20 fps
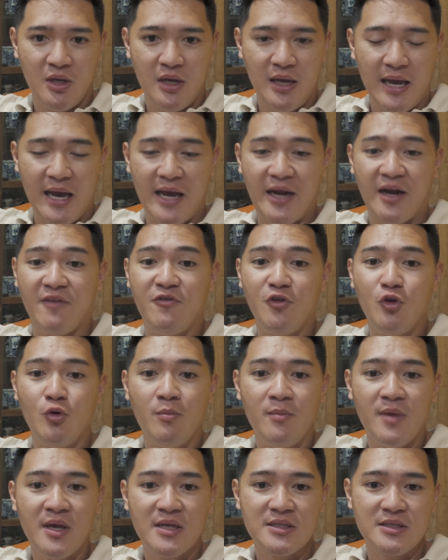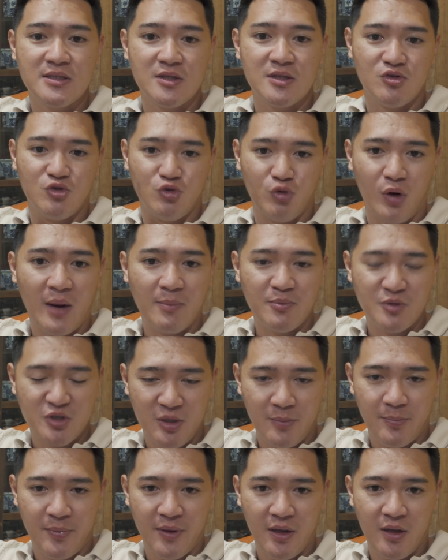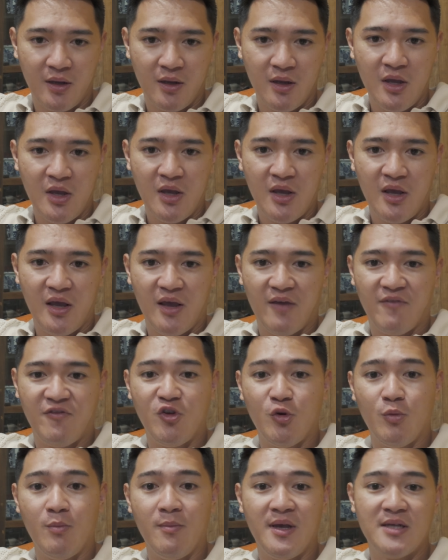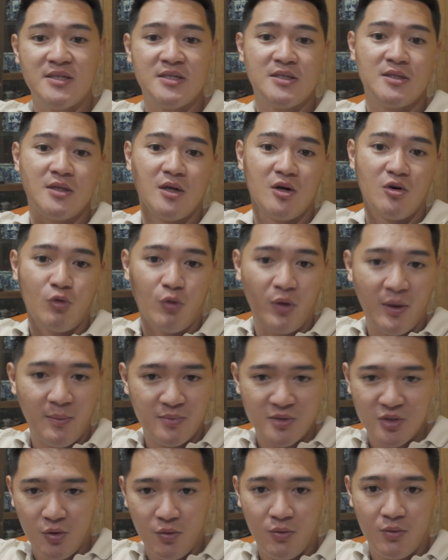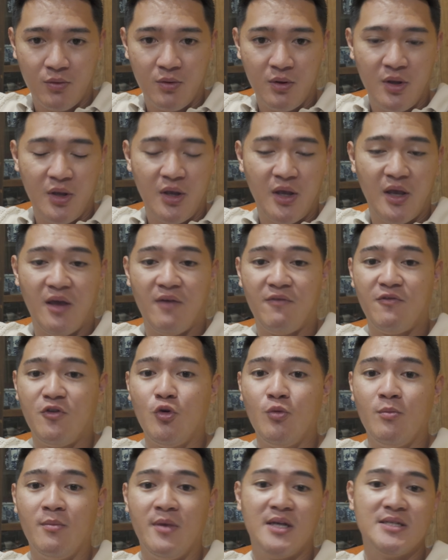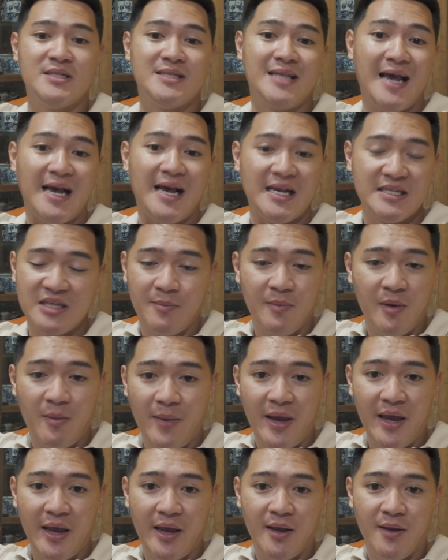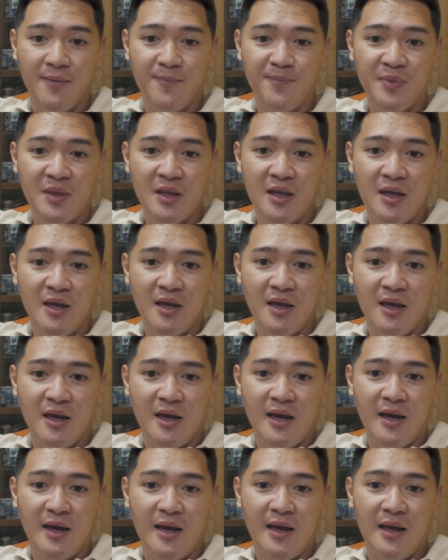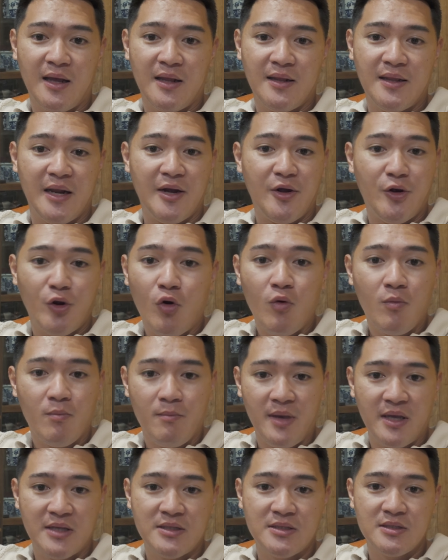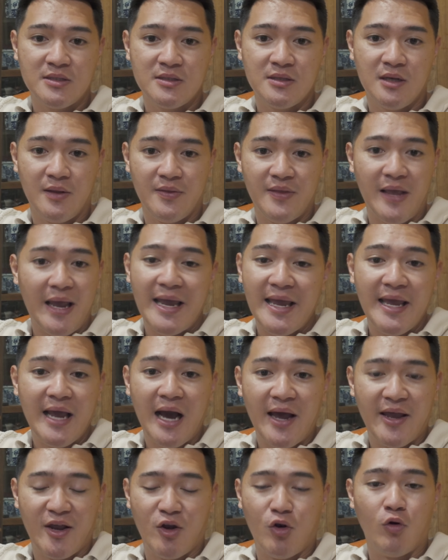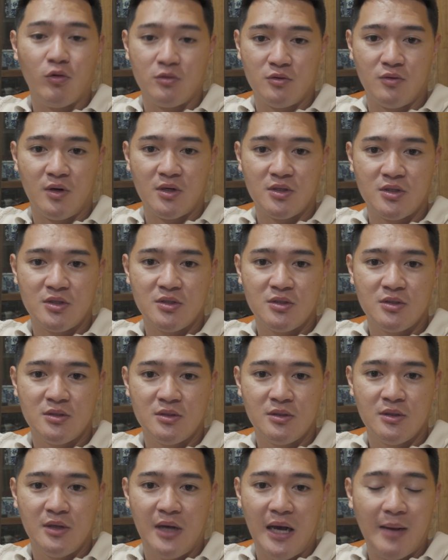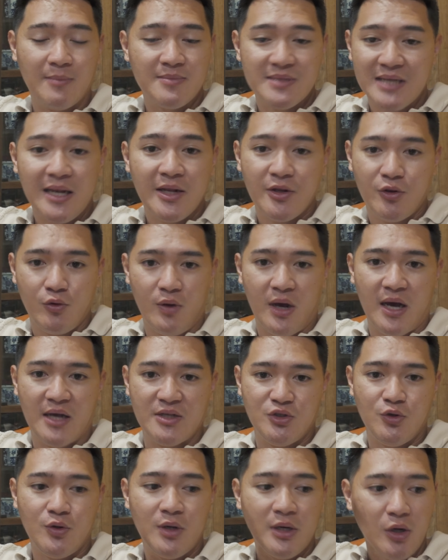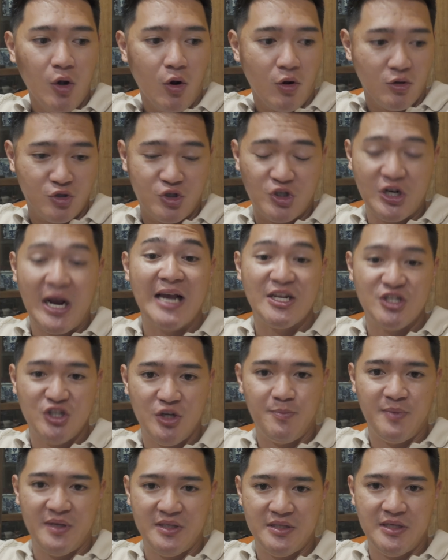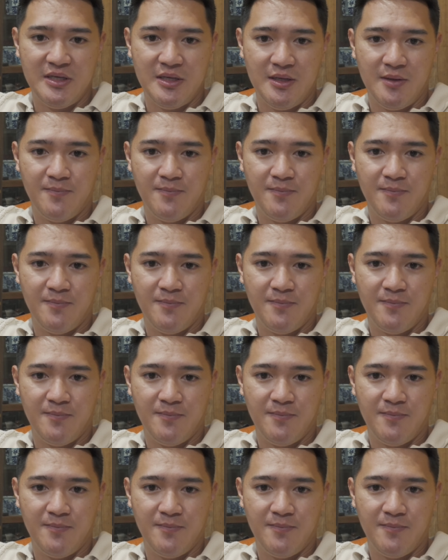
And if you missed drop shipping, if you missed crypto, if you missed SMMA, then don't miss the AI gold rush. I'm telling you guys, you can go on ChatGPT